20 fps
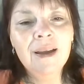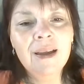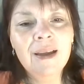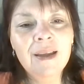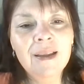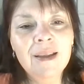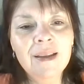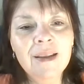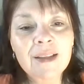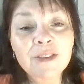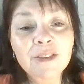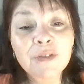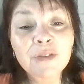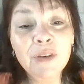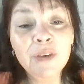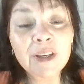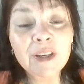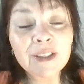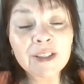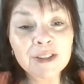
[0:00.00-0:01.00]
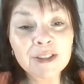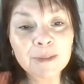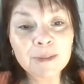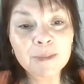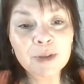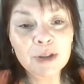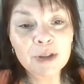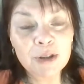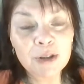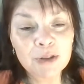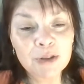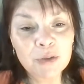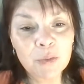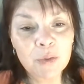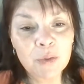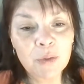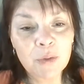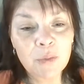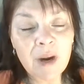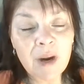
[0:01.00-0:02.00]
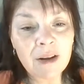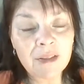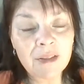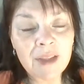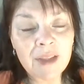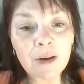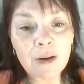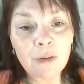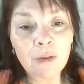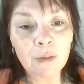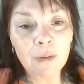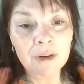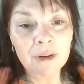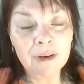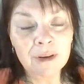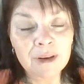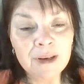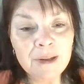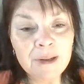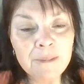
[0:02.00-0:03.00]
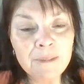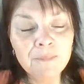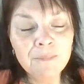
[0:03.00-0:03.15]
And that's Friendship Church. We're right on that corner.